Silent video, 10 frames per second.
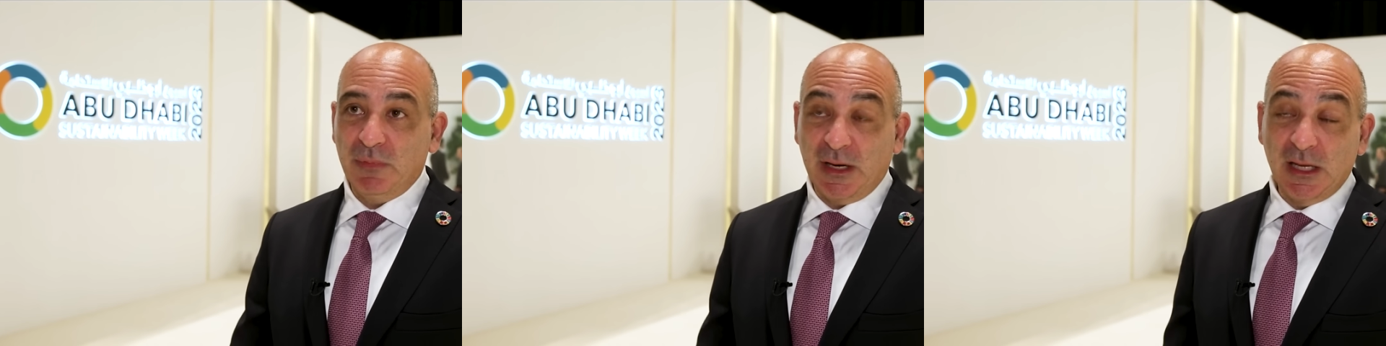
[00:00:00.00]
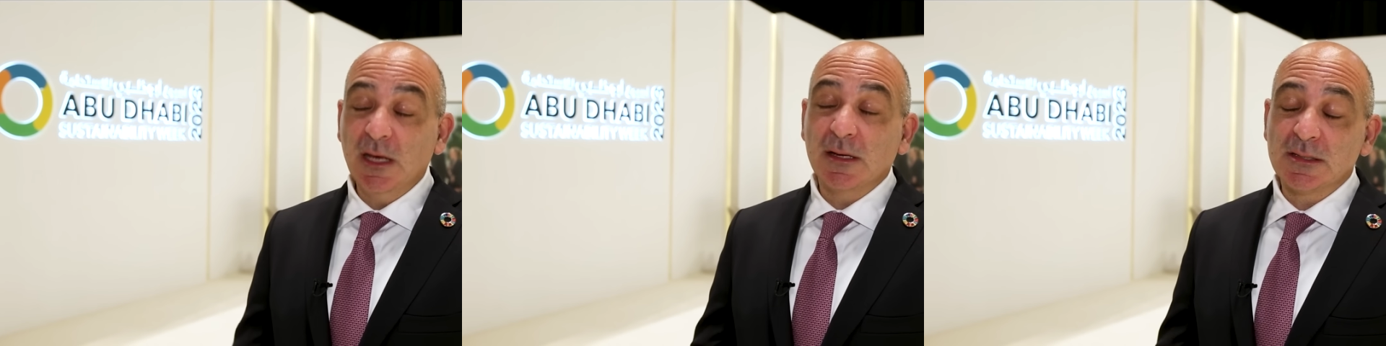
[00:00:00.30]
than
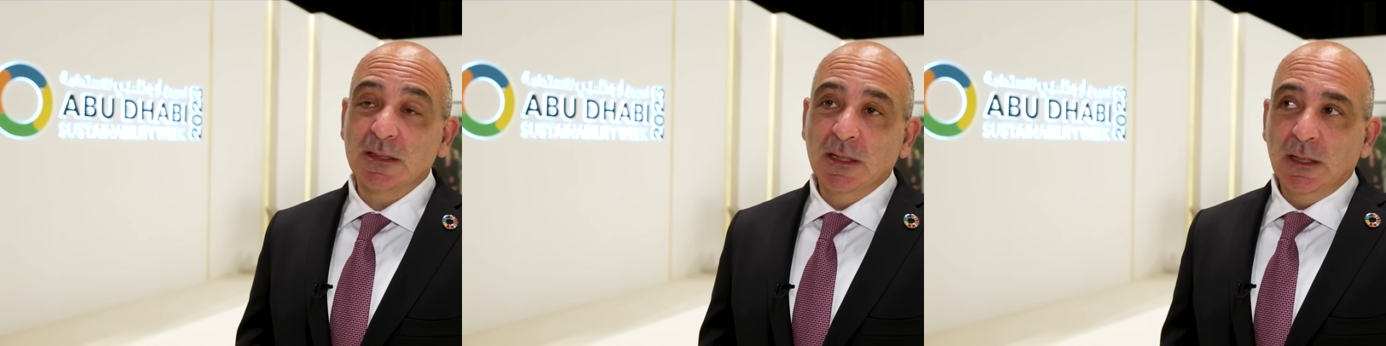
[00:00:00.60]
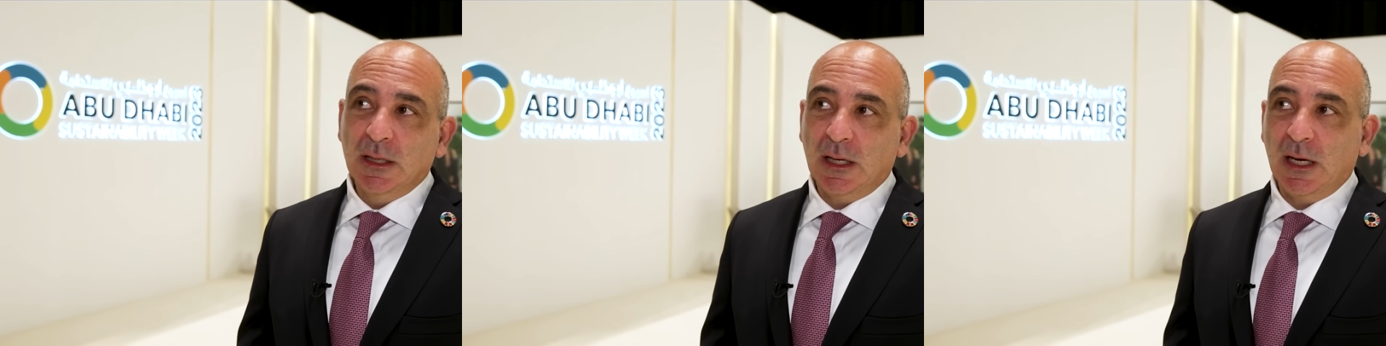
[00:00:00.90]
he is.
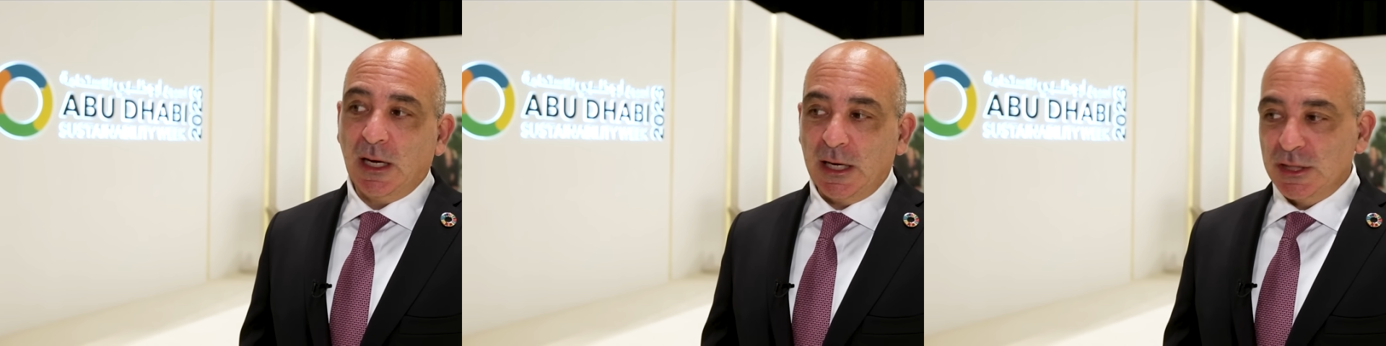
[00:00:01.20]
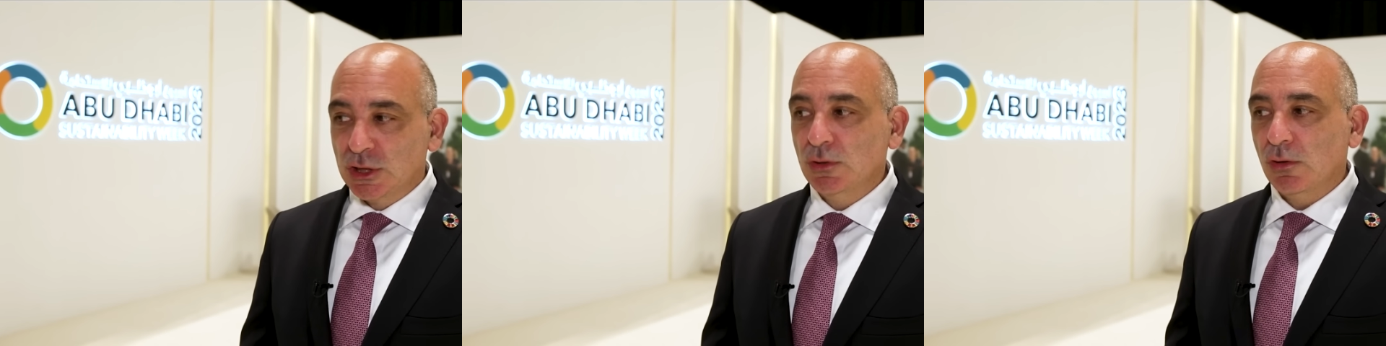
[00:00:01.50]

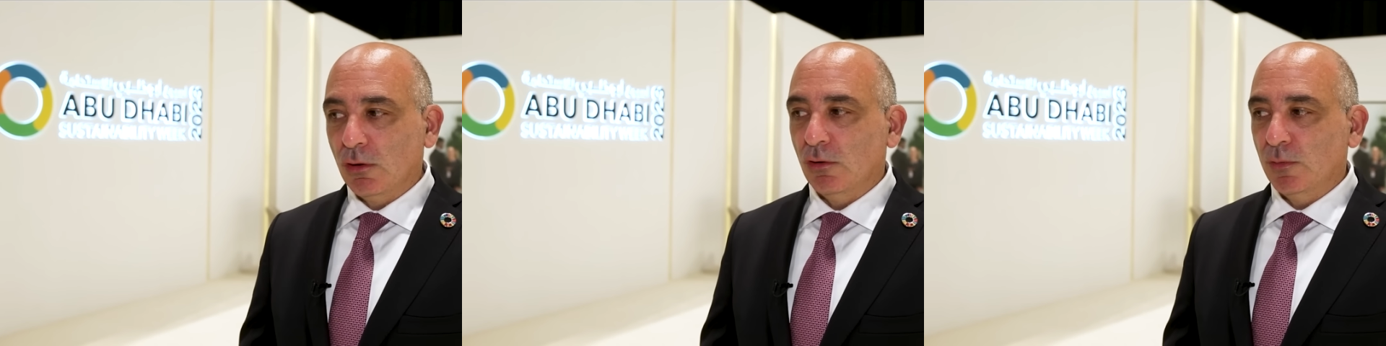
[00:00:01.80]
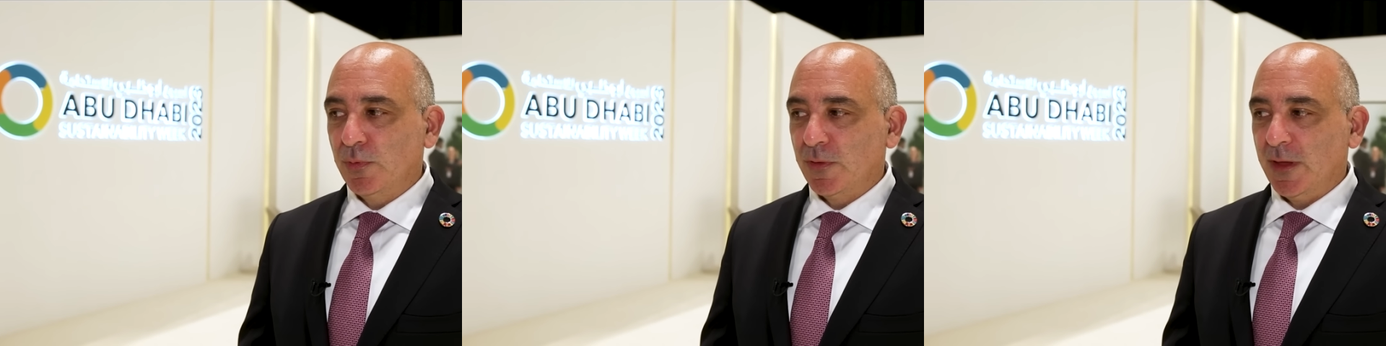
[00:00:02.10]
I do
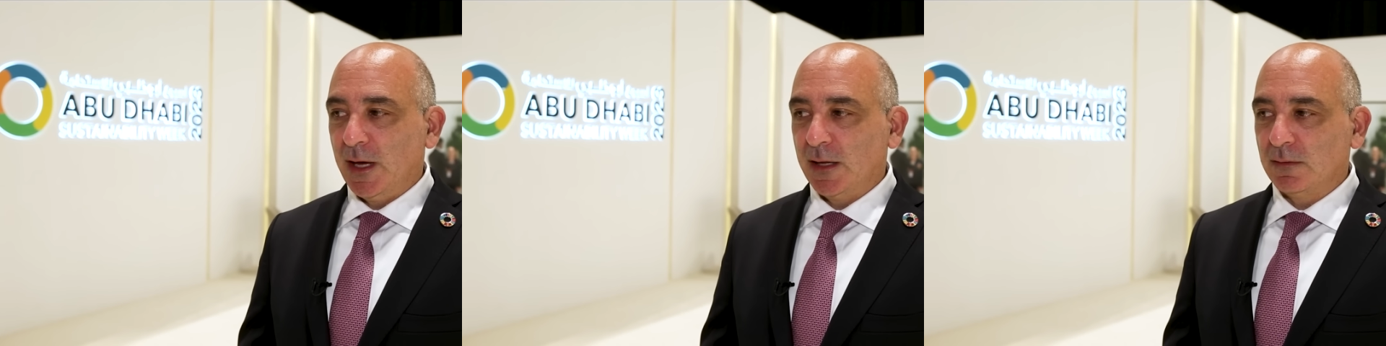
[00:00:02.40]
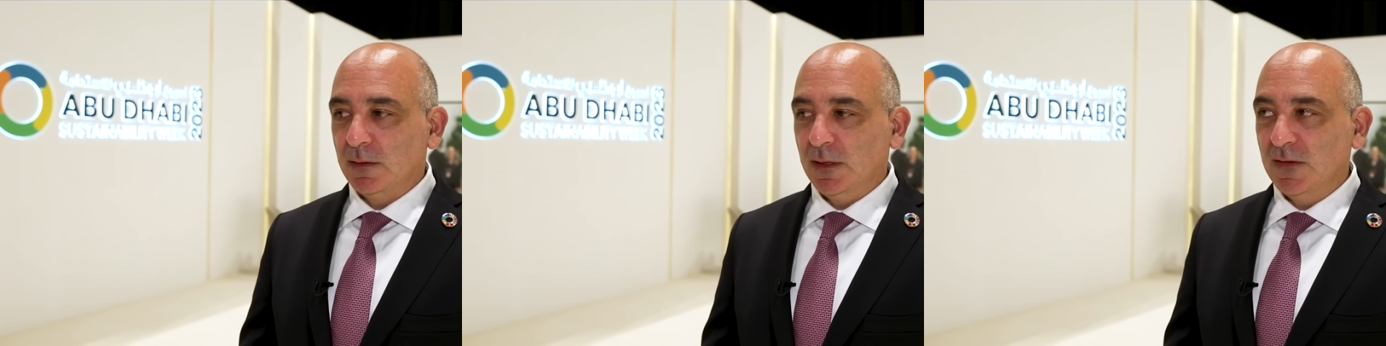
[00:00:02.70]
hope that